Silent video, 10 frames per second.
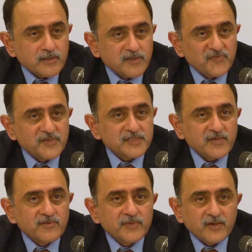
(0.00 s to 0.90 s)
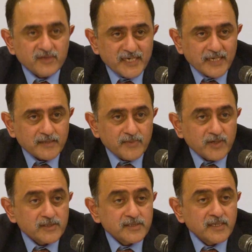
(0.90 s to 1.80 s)
the first thing will be a reject
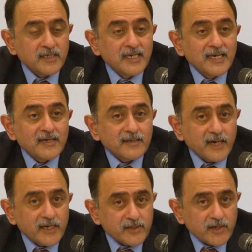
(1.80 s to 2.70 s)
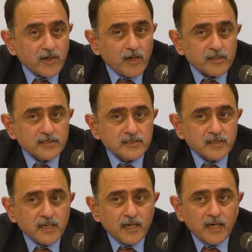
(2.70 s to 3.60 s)
because the credit records
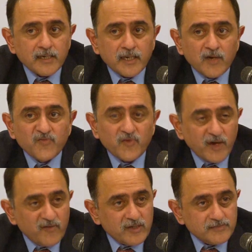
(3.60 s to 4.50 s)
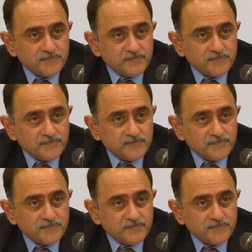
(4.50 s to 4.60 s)
are now forever.